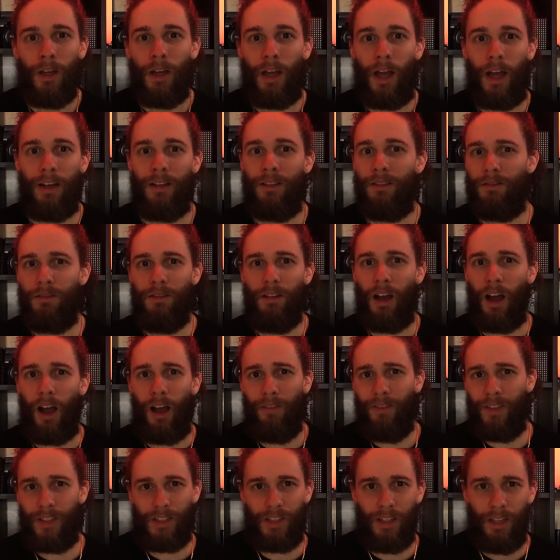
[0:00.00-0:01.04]
And
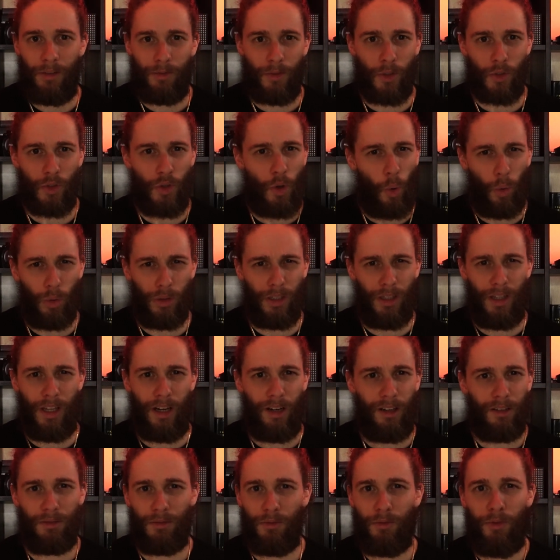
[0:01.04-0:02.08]
obviously, if there's gold in
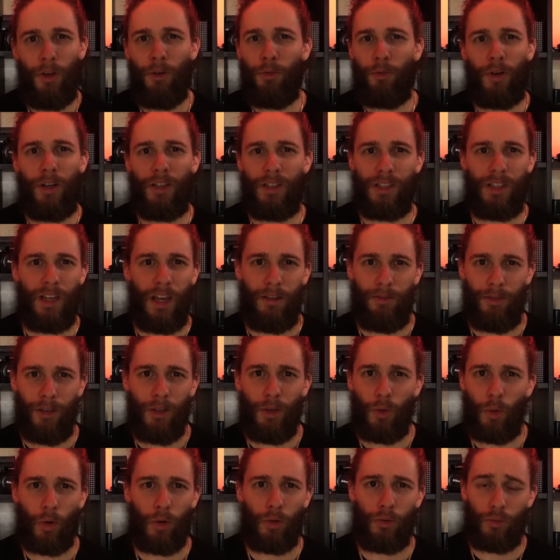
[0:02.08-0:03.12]
there, feel free to save it
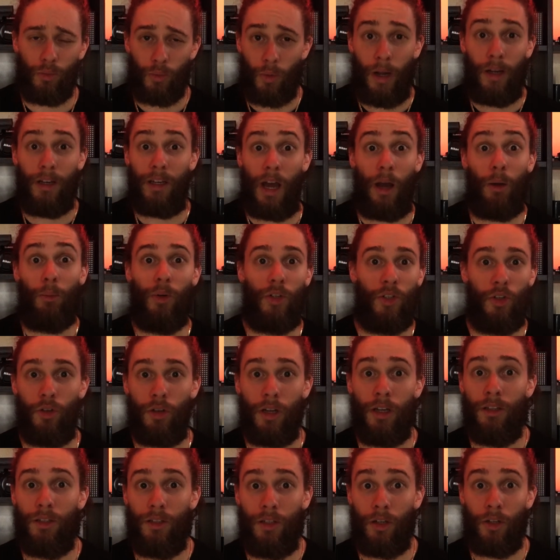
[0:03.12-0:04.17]
or write down what you
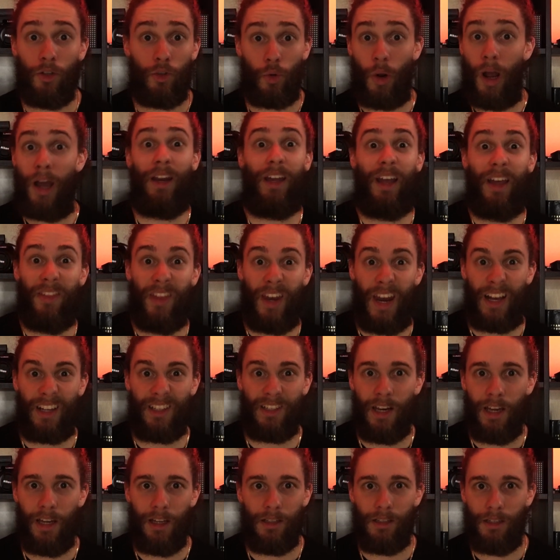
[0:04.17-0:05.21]
did so you can try it again the
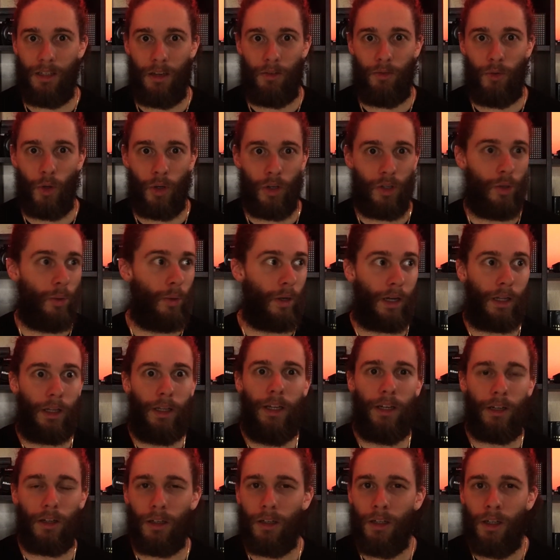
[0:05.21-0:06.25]
next day and see if you can do it
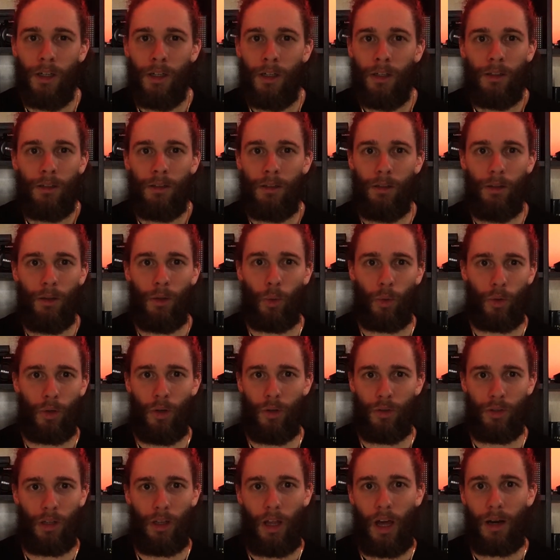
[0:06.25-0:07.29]
cleaner. Lord
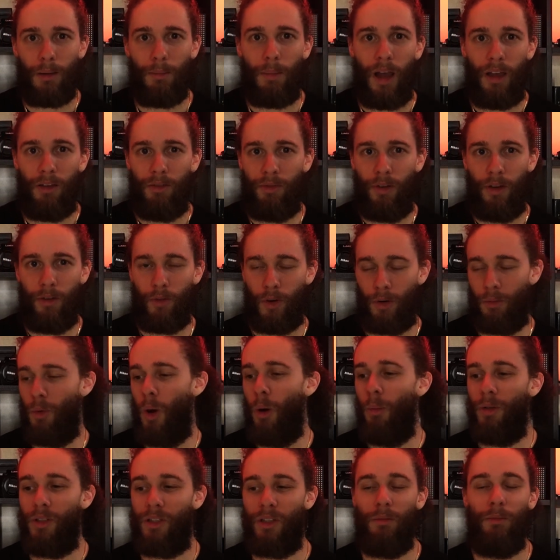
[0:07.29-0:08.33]
knows a lot of my favorite
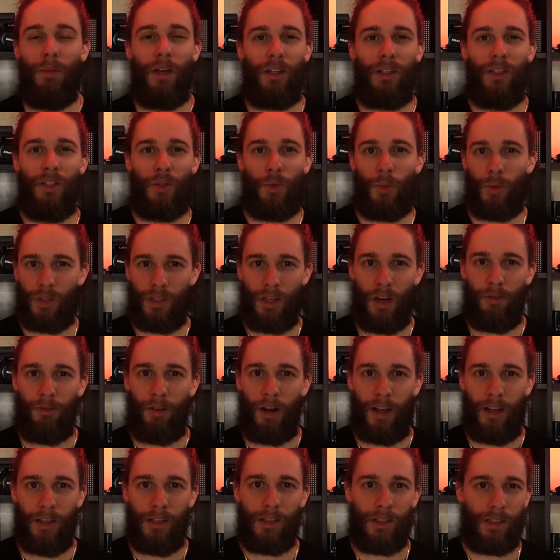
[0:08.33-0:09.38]
moments in mixes were stuff
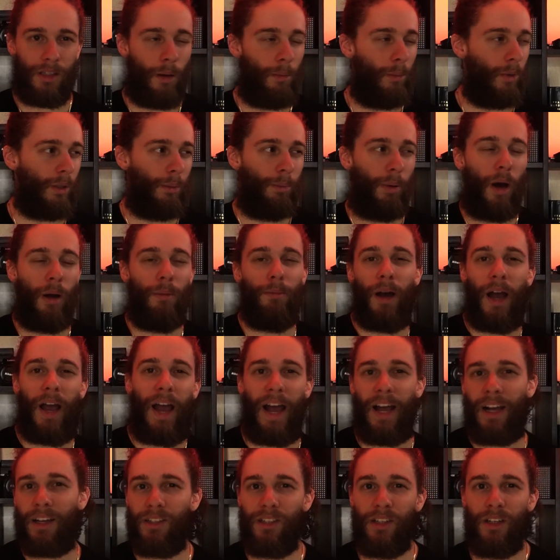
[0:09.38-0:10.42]
I stumbled upon by
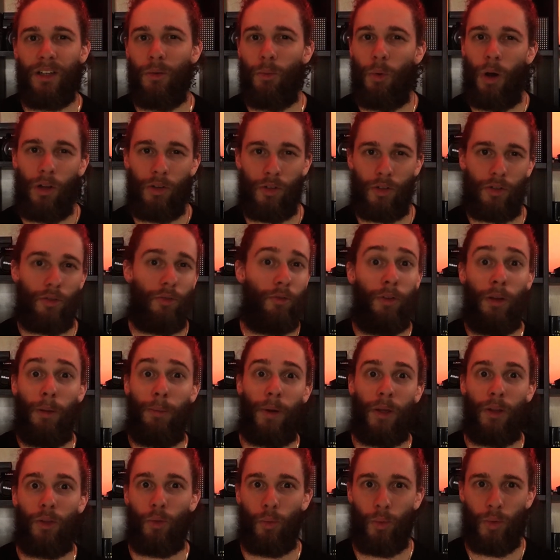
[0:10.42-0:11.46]
accident while just
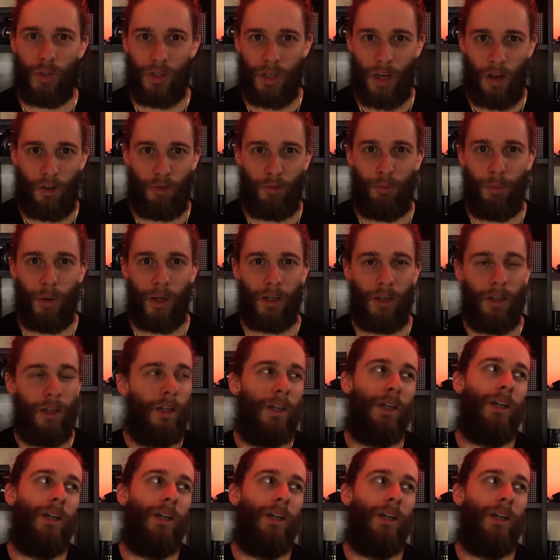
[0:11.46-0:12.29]
flipping through stuff, but